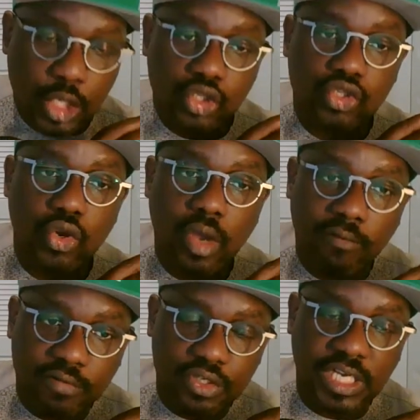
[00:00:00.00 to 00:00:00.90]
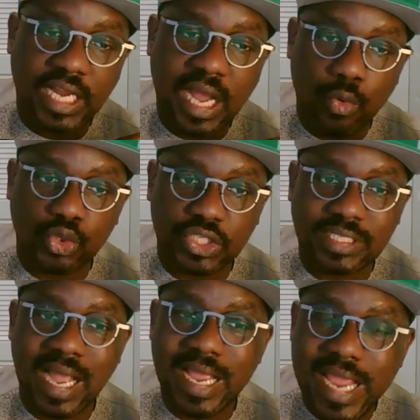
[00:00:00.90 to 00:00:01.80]
So your vagina will
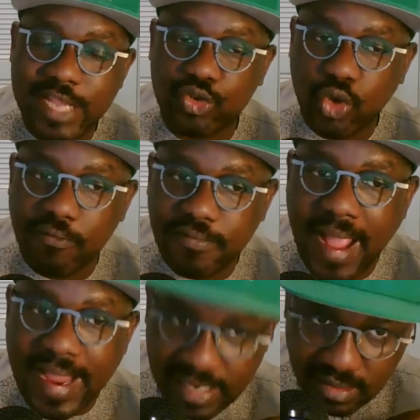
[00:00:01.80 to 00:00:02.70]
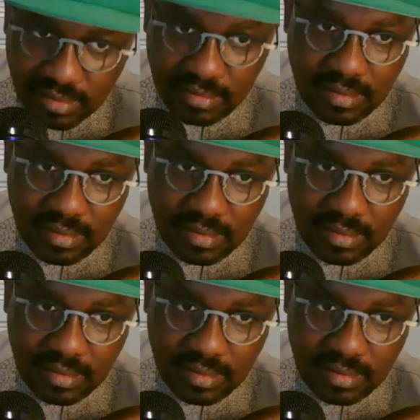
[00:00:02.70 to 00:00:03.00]
start atrophying.